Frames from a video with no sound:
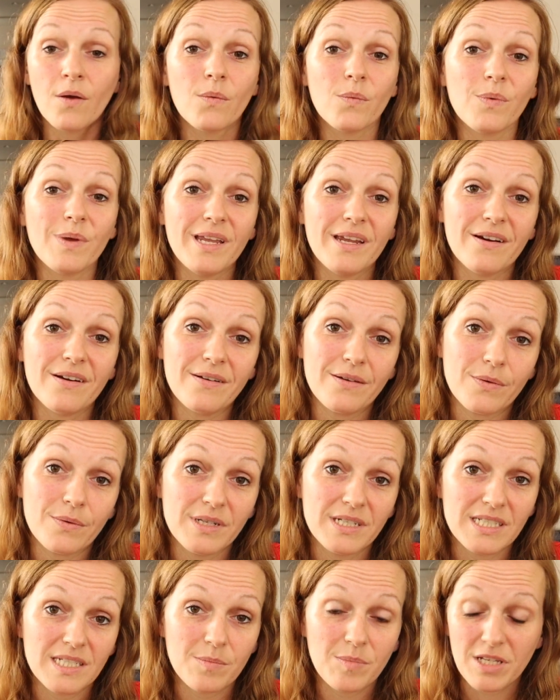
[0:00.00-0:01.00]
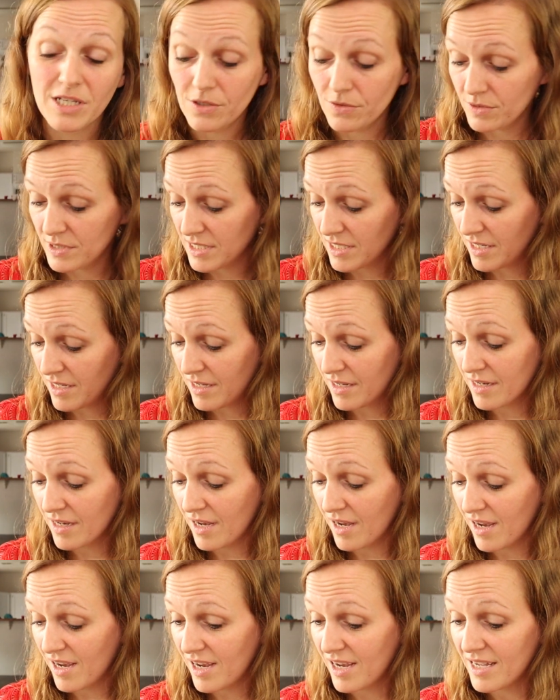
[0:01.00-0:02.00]
we are going to be using
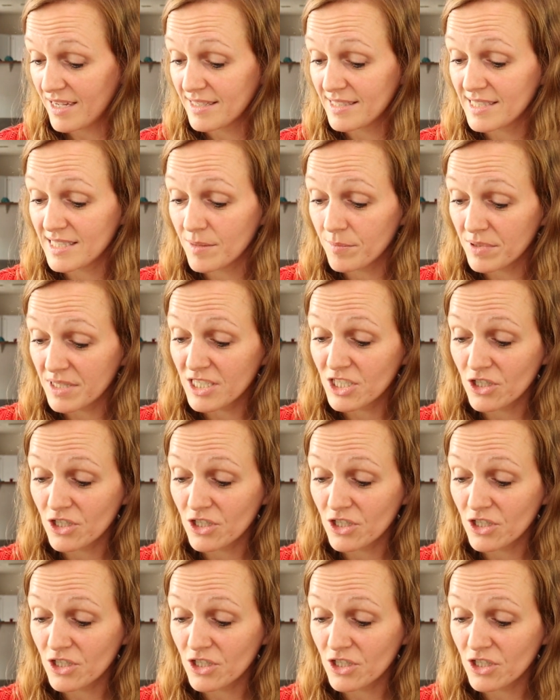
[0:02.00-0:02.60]
Simply